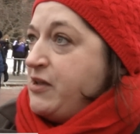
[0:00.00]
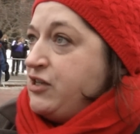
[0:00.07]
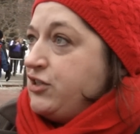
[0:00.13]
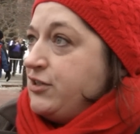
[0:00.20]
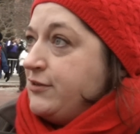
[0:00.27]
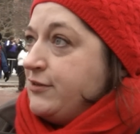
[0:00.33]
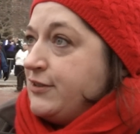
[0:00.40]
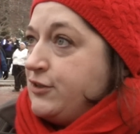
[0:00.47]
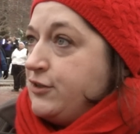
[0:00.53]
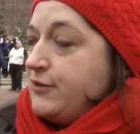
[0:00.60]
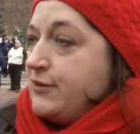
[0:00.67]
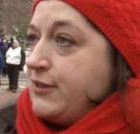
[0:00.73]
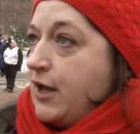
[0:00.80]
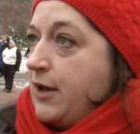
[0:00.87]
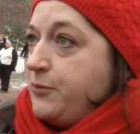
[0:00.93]
engineering
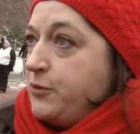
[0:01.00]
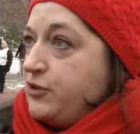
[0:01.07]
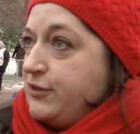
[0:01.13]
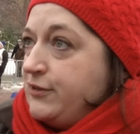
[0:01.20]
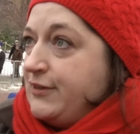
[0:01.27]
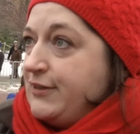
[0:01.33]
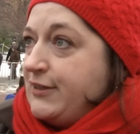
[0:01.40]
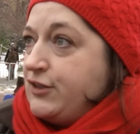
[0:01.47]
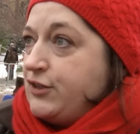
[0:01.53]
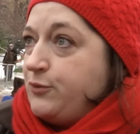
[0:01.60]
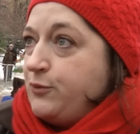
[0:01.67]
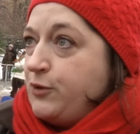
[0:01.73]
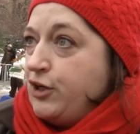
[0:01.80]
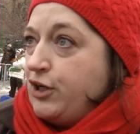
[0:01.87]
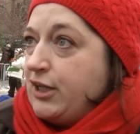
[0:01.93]
students the opportunity to
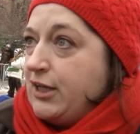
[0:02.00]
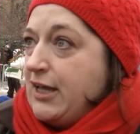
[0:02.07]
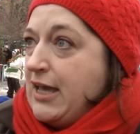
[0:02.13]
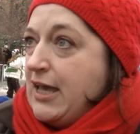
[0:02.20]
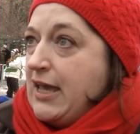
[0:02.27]
work